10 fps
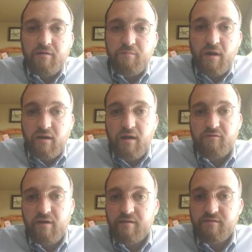smart
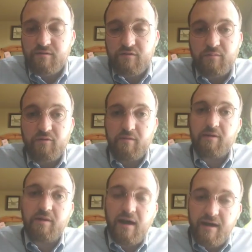contracts deserve to
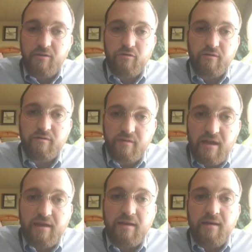run in a high assurance
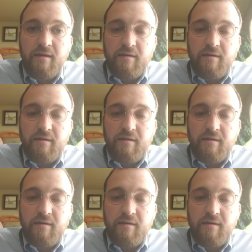setting,